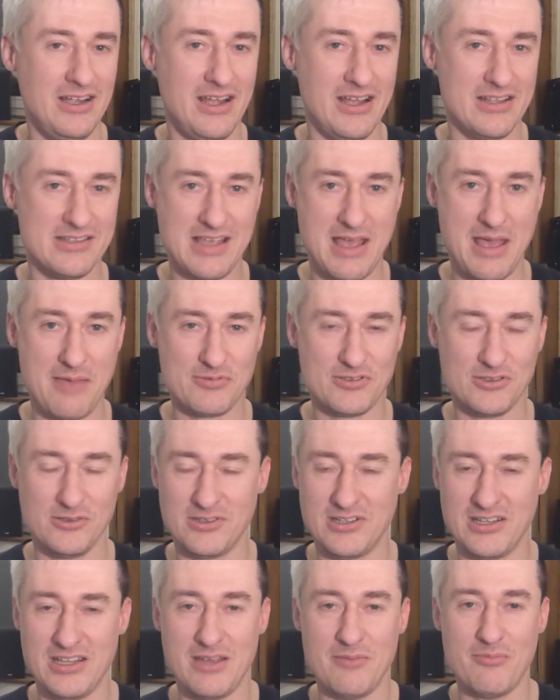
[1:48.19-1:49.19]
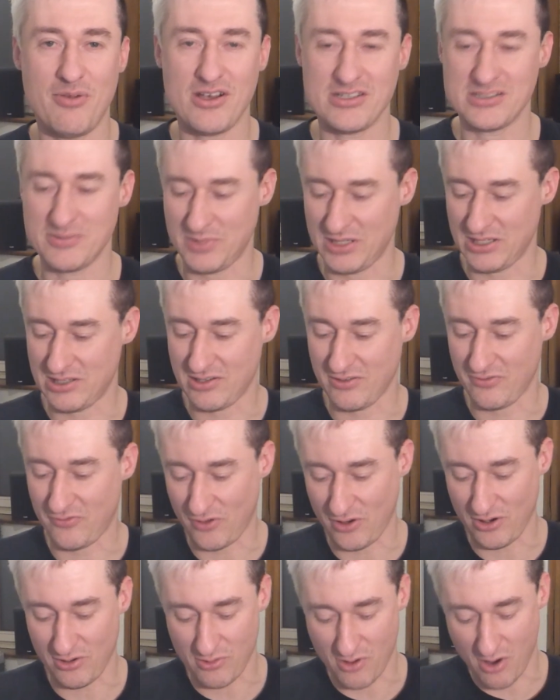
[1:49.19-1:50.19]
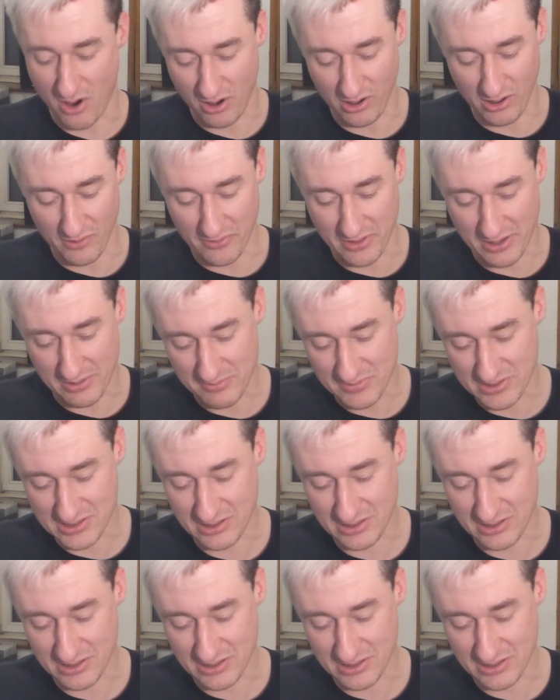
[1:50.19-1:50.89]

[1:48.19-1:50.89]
it's absolutely impossible to follow all of them.